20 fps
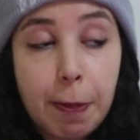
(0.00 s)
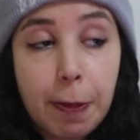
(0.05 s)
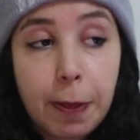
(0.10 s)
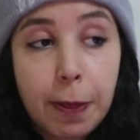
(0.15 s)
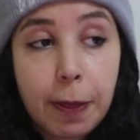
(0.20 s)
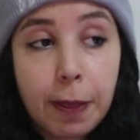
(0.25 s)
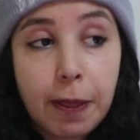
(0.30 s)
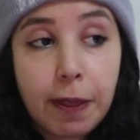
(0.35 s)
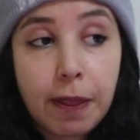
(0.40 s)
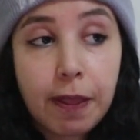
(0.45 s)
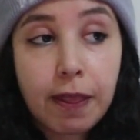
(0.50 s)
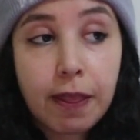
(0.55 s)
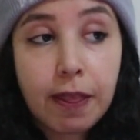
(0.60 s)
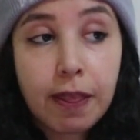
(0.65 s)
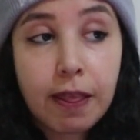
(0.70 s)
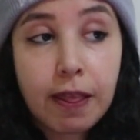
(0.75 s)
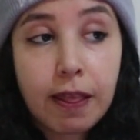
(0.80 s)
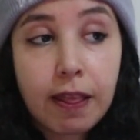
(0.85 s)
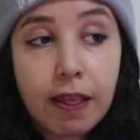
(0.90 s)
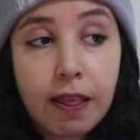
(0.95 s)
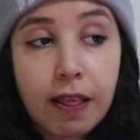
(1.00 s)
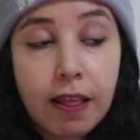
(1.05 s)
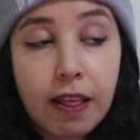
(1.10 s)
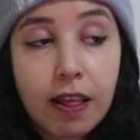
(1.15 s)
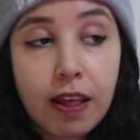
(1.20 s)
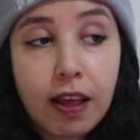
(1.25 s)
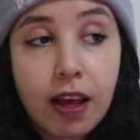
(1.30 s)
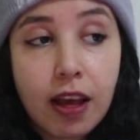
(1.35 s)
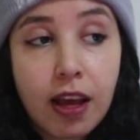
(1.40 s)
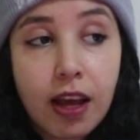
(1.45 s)

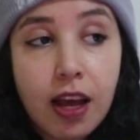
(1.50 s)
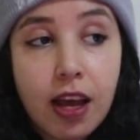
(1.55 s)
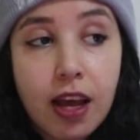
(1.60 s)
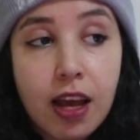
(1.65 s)
Nothing is said.